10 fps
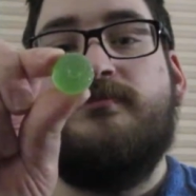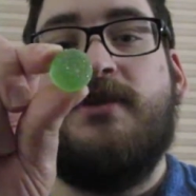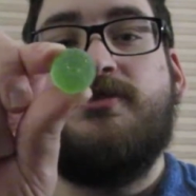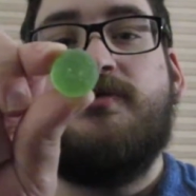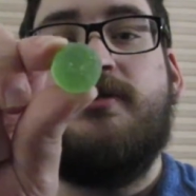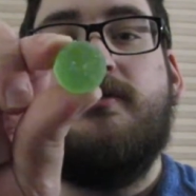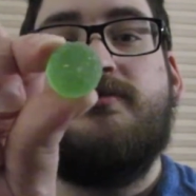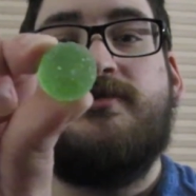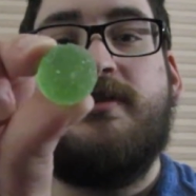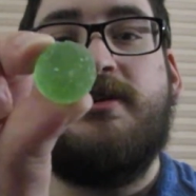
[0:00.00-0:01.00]
That's what it
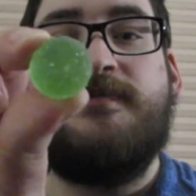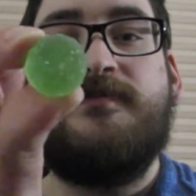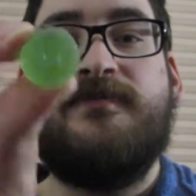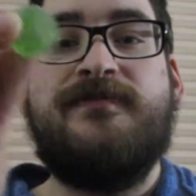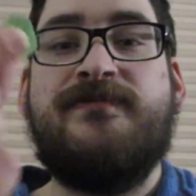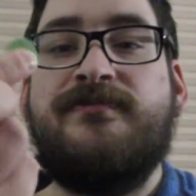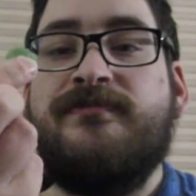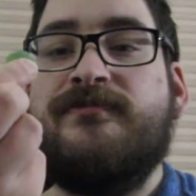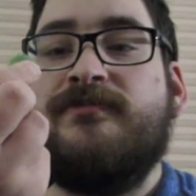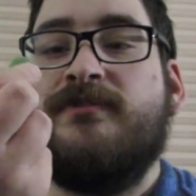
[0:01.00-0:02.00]
looks like.
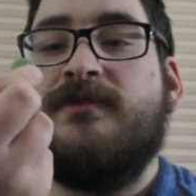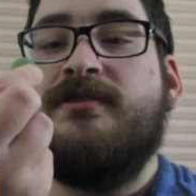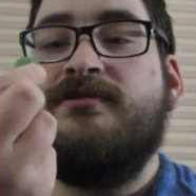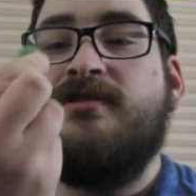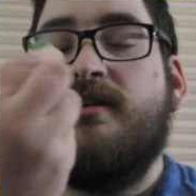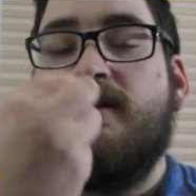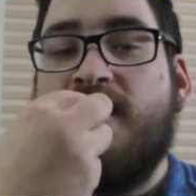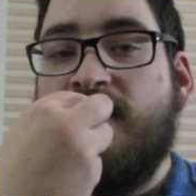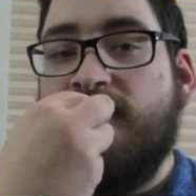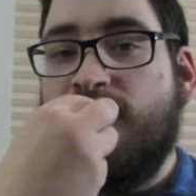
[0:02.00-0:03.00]
So,
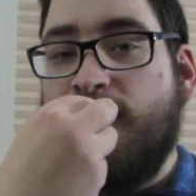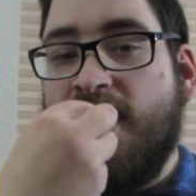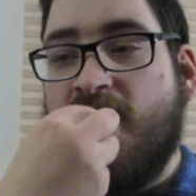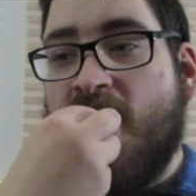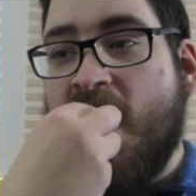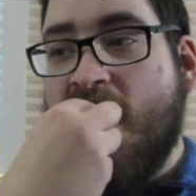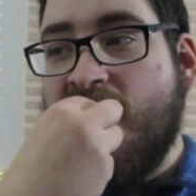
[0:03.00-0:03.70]
give it a bite here.